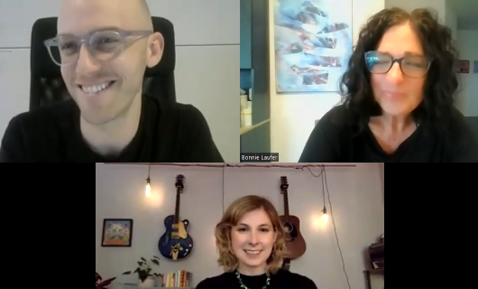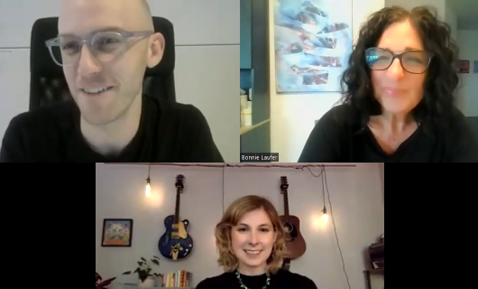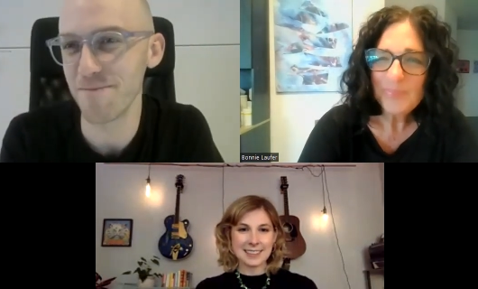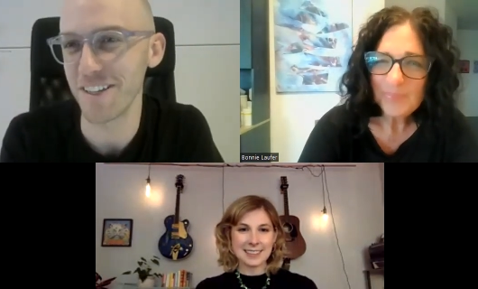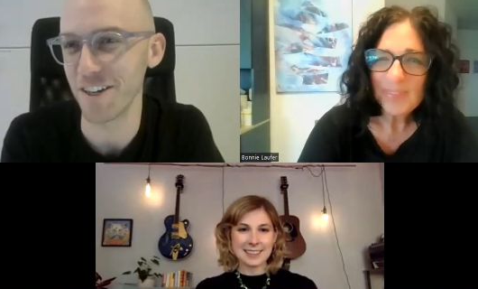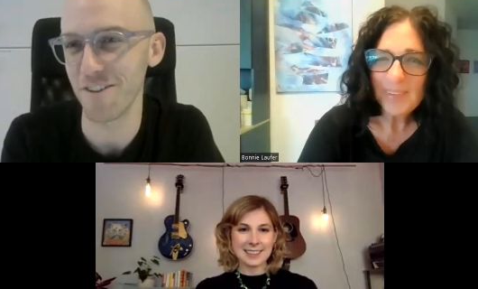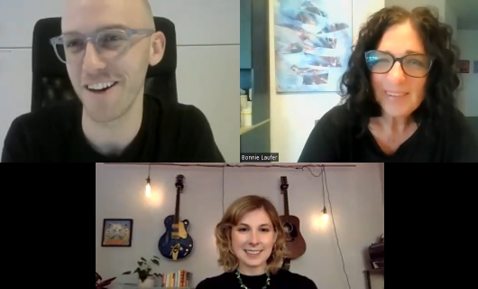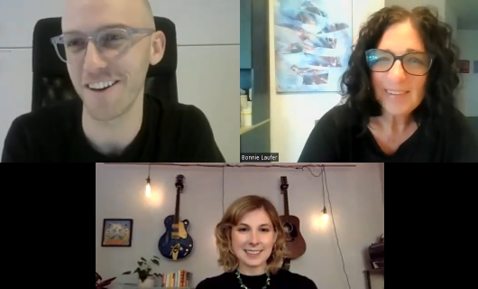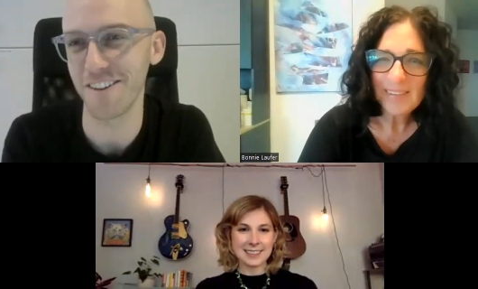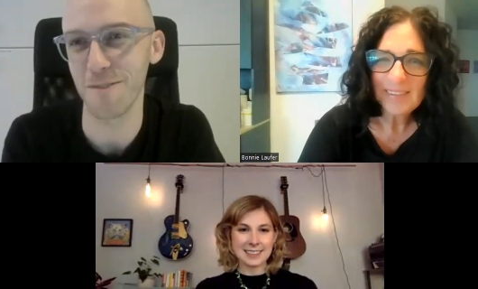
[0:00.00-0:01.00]
Speaker 1: deeply
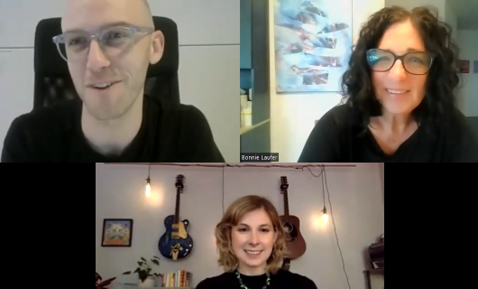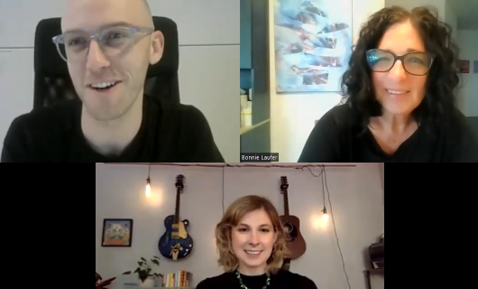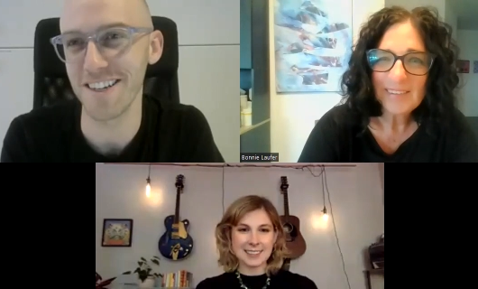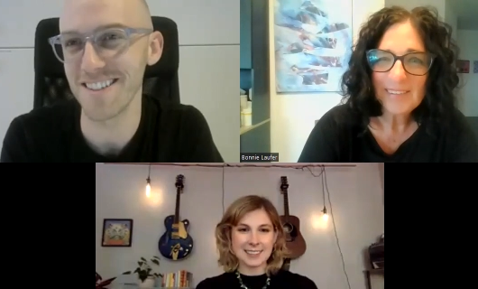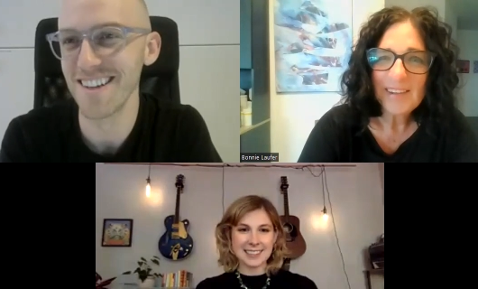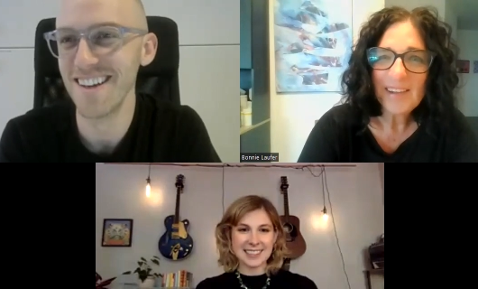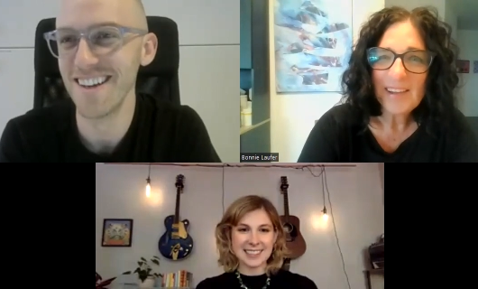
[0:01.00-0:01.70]
ingrained into our brains.